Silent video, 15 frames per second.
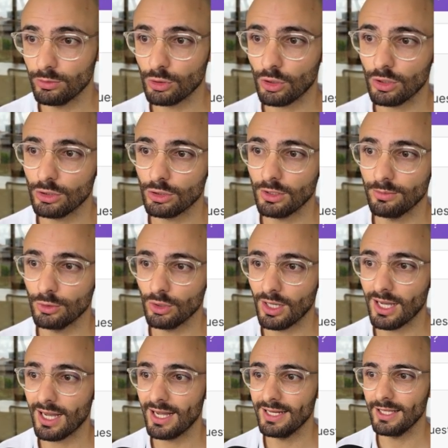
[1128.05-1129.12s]
transcript to a
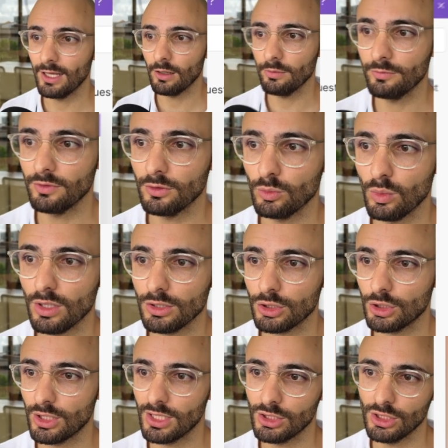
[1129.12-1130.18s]
highly helpful,
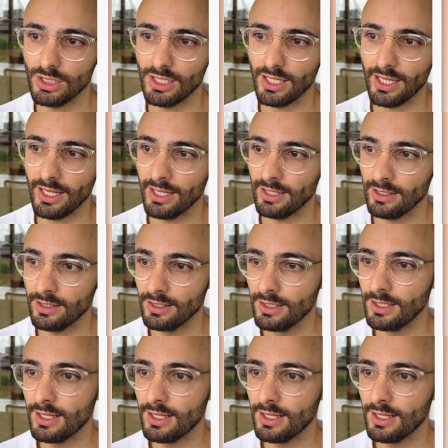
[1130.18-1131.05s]
well-structured and